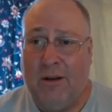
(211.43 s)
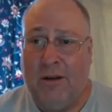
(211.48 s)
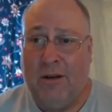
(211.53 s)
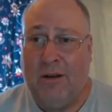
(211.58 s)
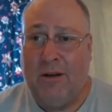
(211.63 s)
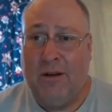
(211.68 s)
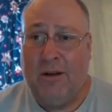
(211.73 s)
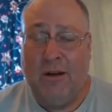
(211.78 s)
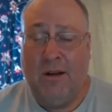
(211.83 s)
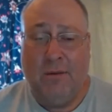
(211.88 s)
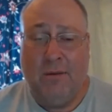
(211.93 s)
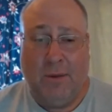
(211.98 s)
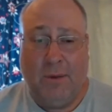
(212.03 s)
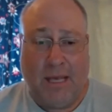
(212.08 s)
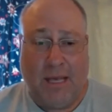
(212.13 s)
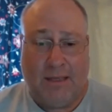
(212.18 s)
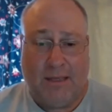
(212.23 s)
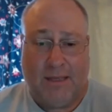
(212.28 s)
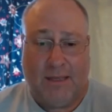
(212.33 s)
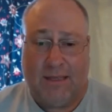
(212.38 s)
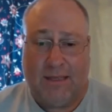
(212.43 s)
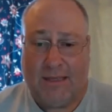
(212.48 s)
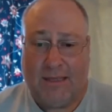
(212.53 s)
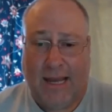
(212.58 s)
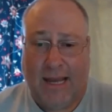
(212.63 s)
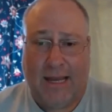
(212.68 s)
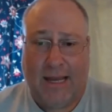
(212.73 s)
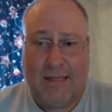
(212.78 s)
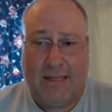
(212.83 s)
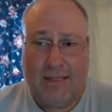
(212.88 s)
Because it's attacking
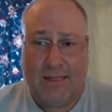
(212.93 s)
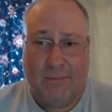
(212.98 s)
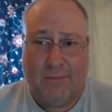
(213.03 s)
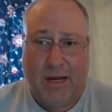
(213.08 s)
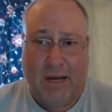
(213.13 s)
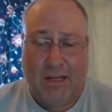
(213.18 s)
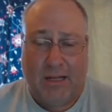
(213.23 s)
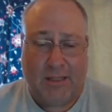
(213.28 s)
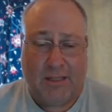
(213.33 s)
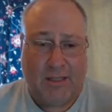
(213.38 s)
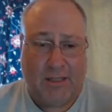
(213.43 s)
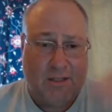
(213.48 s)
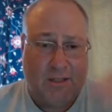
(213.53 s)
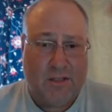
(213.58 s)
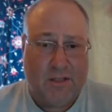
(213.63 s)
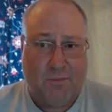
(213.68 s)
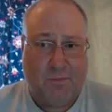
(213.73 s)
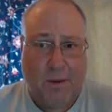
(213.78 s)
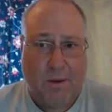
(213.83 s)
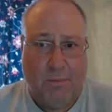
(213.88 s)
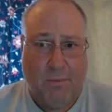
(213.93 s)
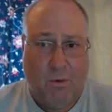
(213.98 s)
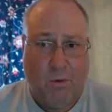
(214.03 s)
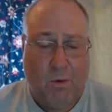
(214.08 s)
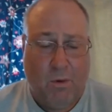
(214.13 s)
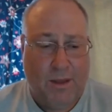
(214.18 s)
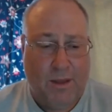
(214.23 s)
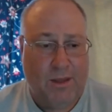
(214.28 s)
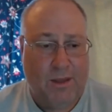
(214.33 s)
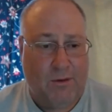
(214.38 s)
somebody else because there's people with you
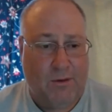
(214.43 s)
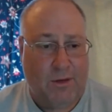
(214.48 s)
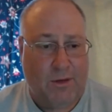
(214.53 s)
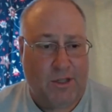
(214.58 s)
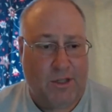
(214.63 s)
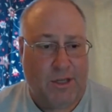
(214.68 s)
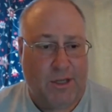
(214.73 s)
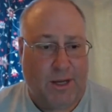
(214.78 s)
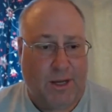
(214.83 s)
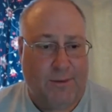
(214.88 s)
and shit. Mm-hmm.